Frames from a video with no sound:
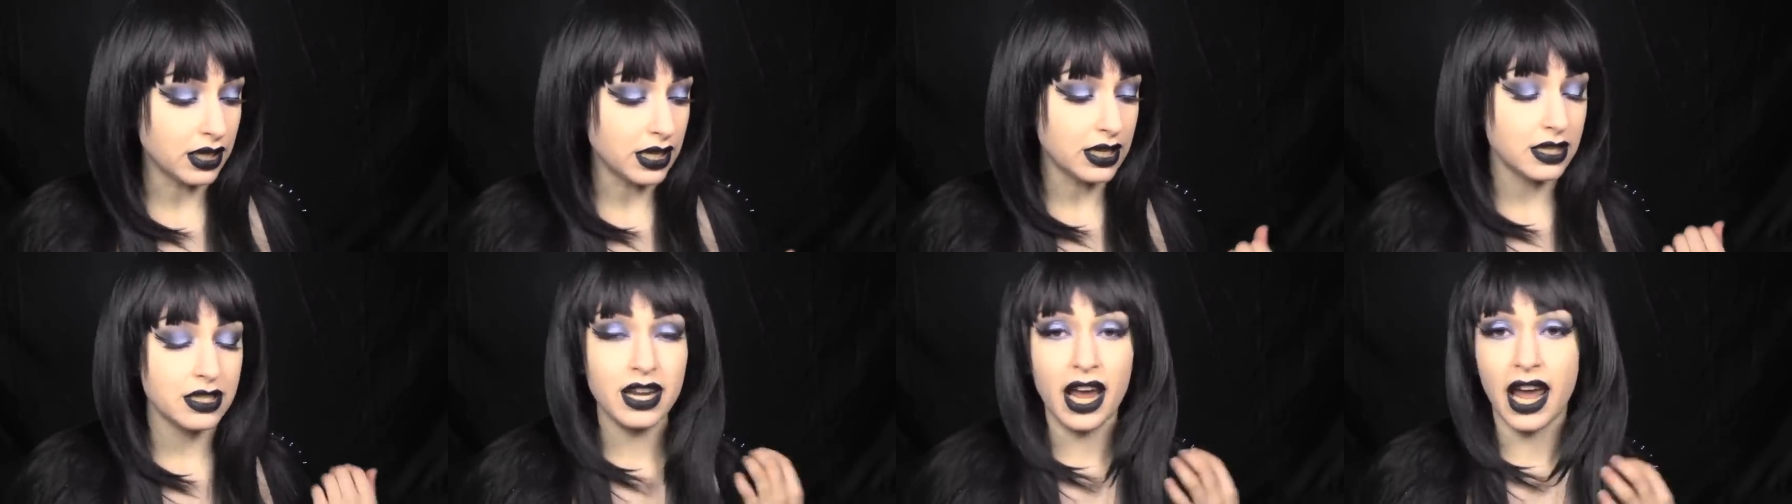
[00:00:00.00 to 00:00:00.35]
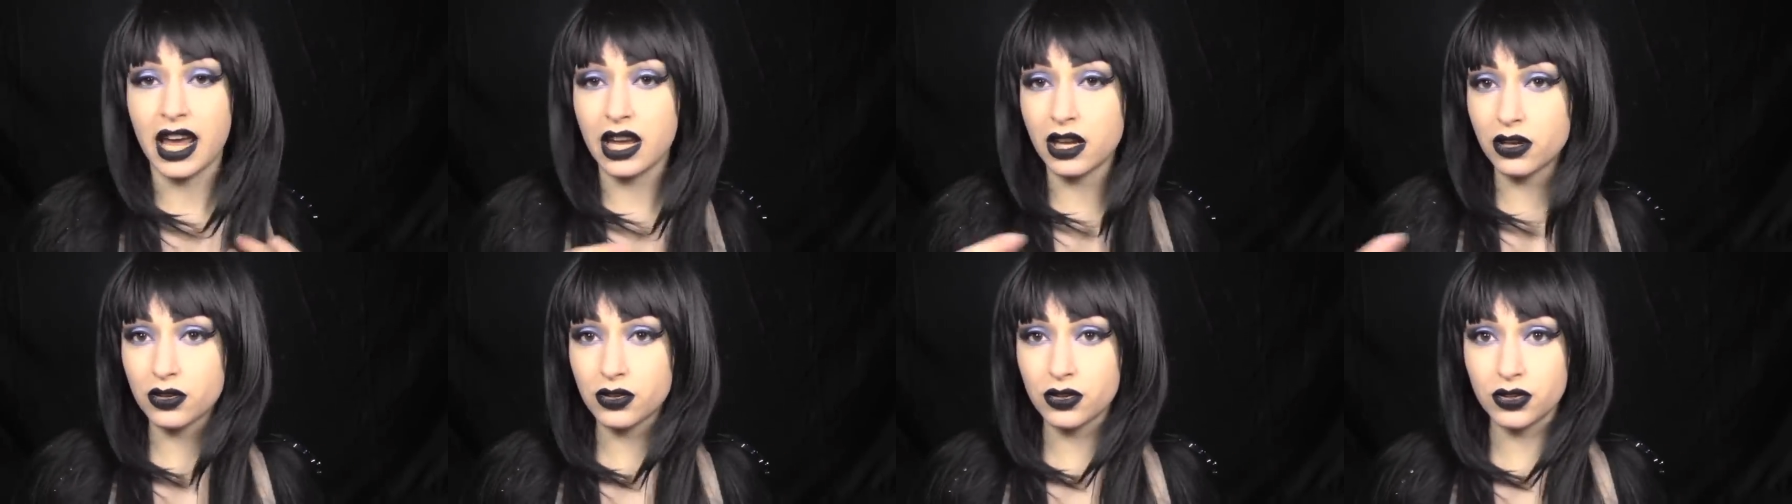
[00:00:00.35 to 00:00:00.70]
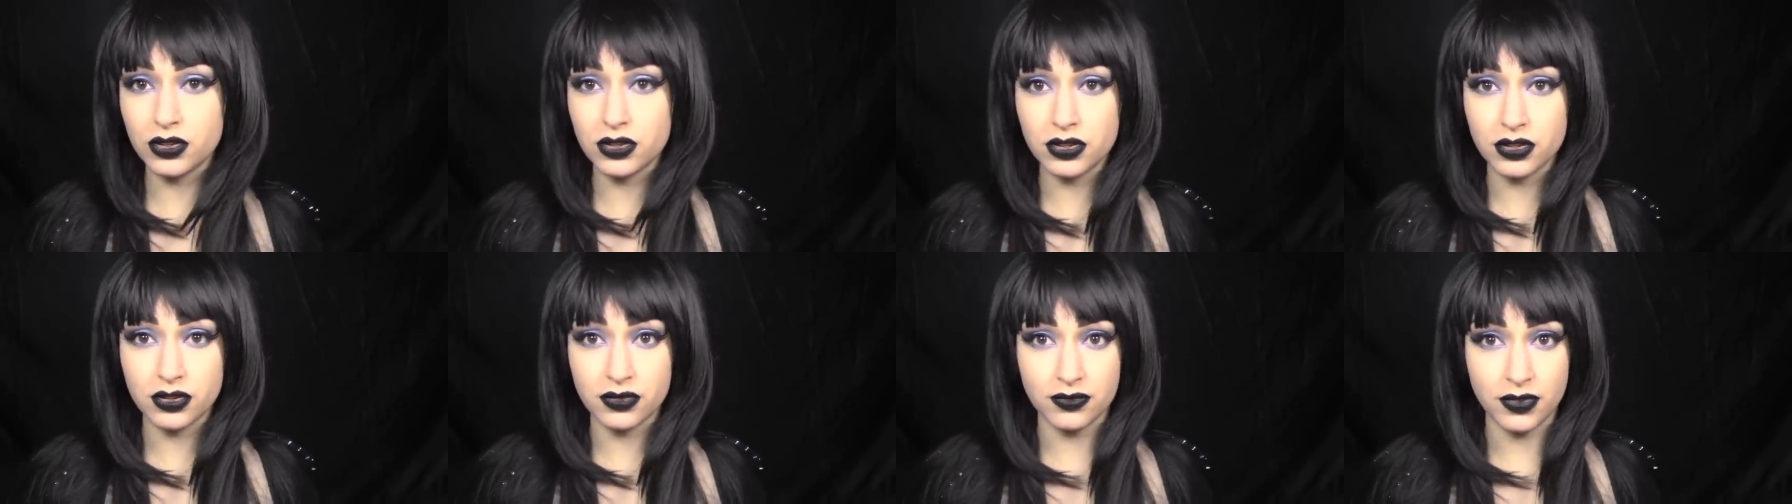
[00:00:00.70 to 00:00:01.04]
it
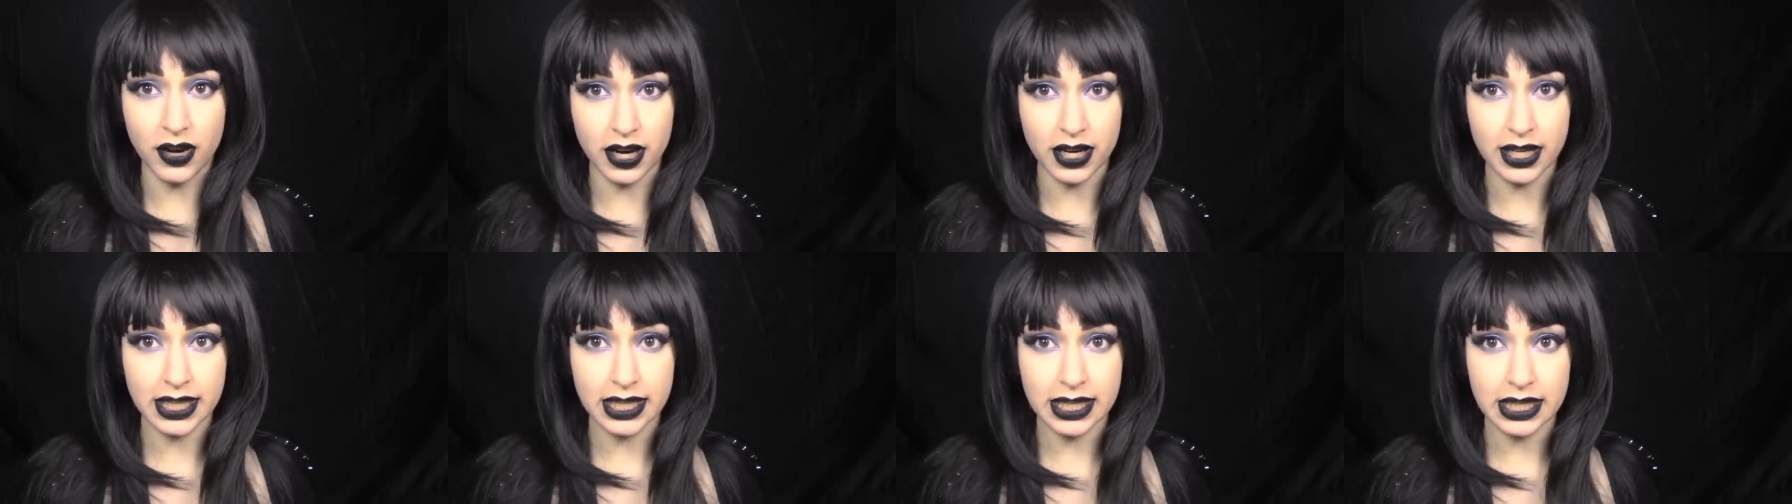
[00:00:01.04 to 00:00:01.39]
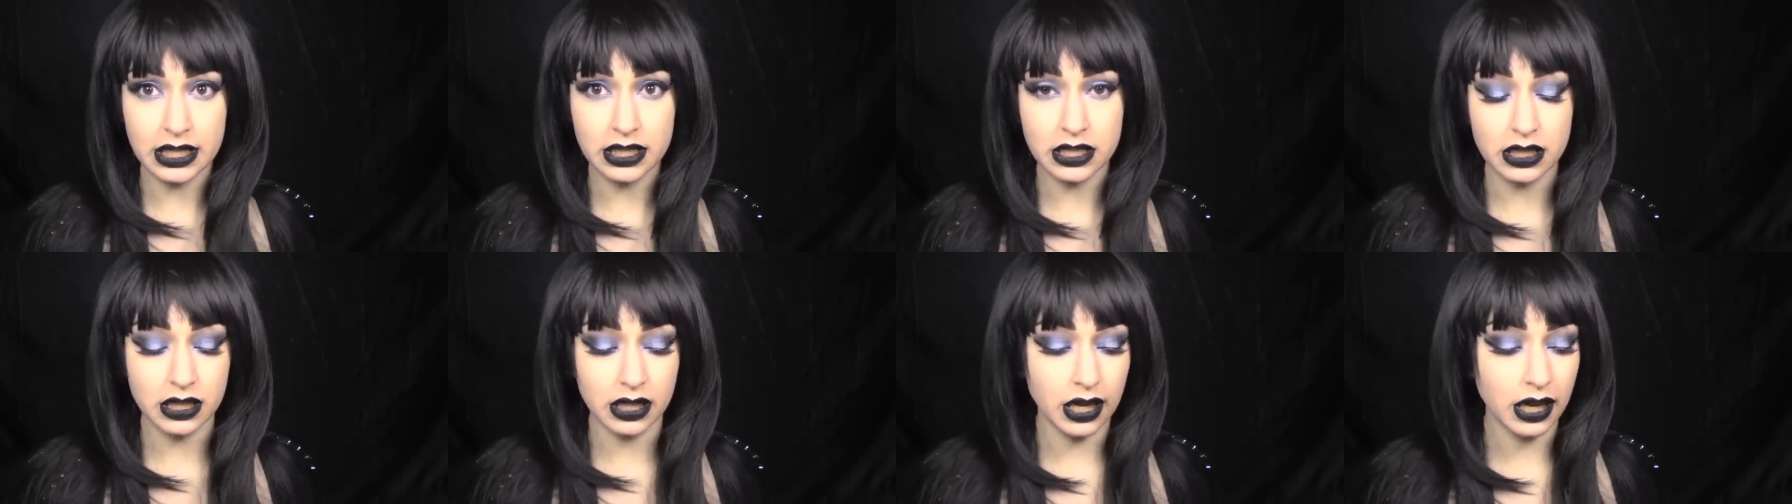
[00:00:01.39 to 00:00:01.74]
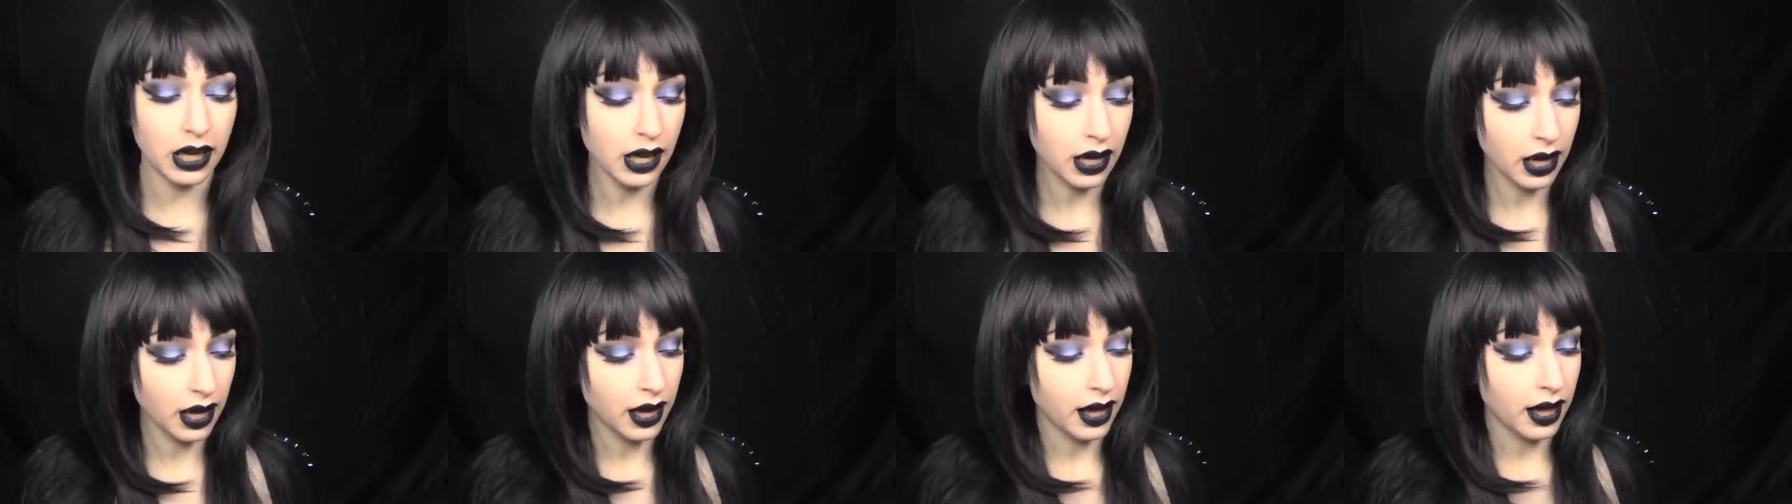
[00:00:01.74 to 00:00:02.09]
tangles very
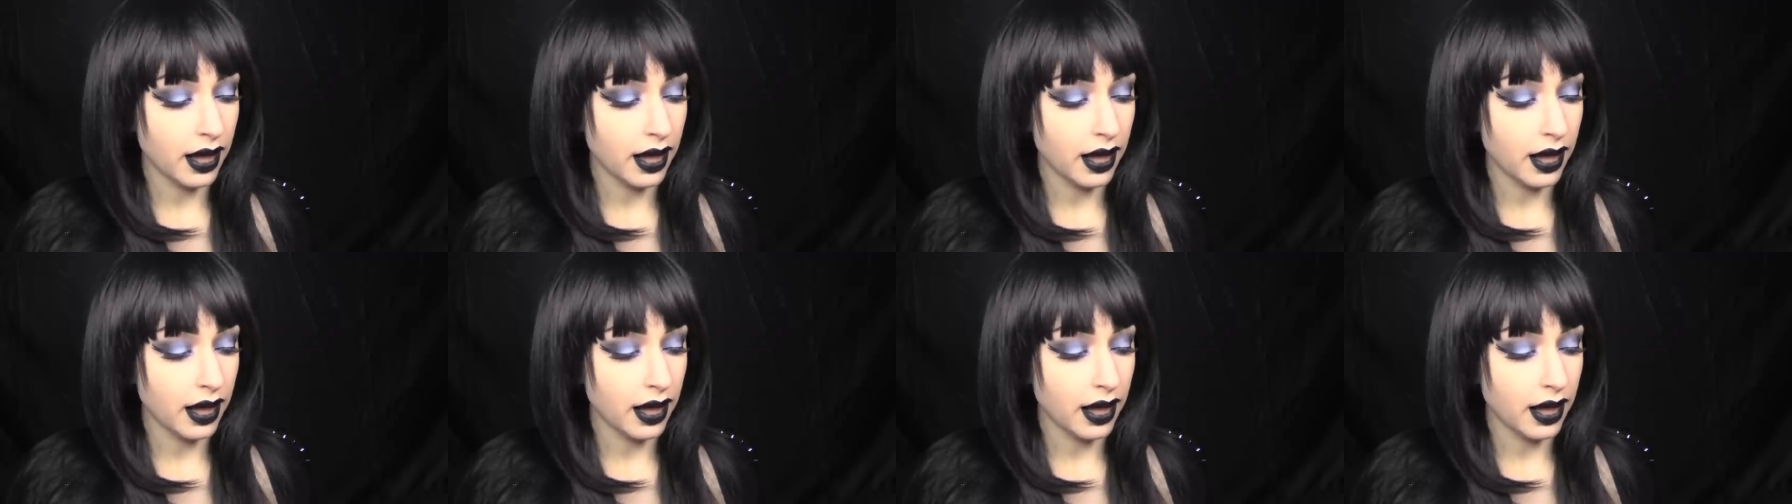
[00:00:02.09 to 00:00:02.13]
easily.